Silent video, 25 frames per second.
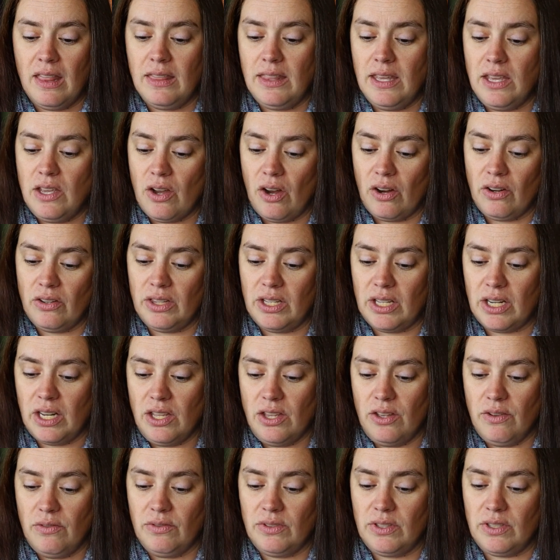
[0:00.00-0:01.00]
The yarn that I
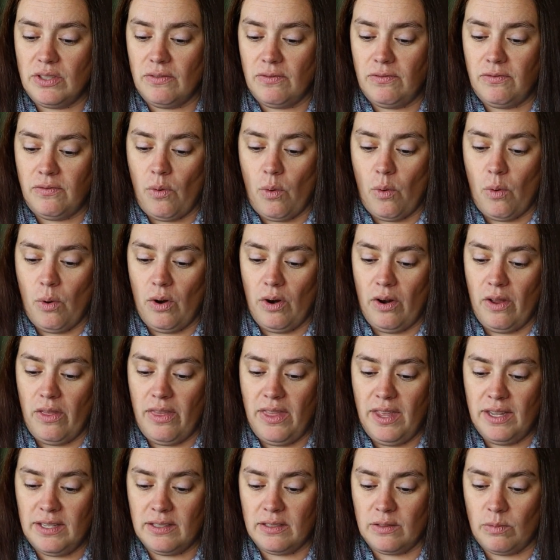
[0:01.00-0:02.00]
used for
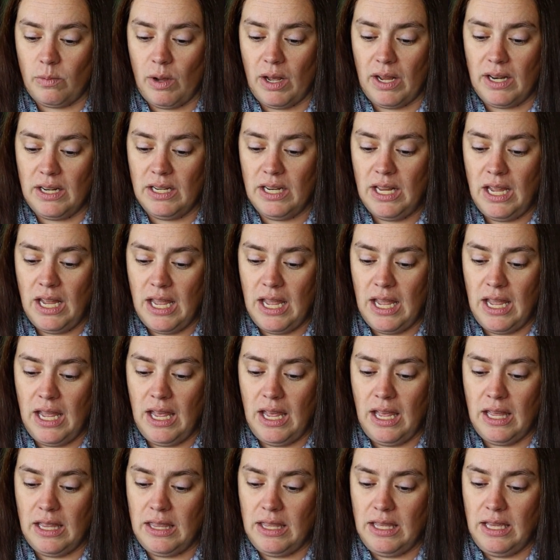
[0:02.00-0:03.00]
this one,
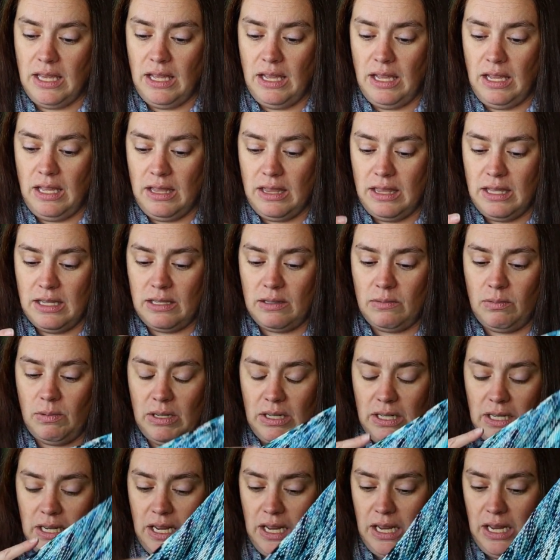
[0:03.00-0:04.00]

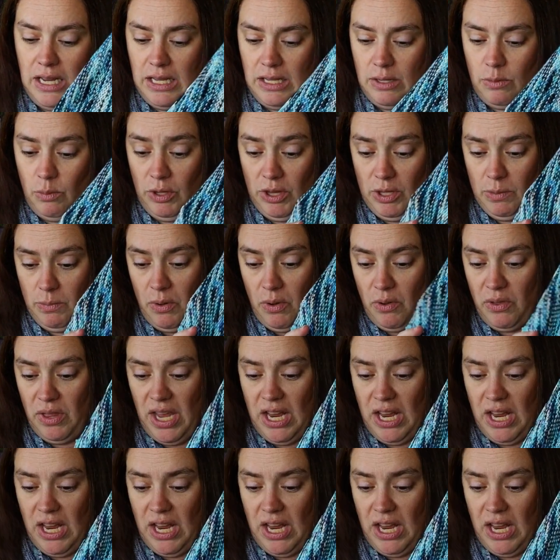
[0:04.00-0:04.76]
well, they're both